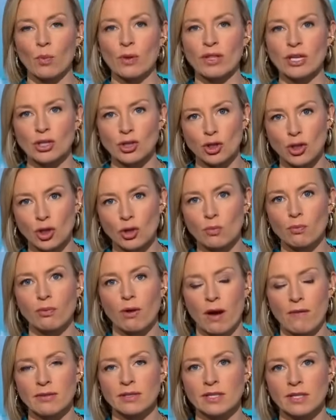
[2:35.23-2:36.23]
with these new
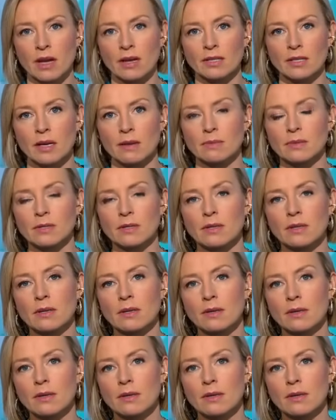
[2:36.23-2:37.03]
private startups?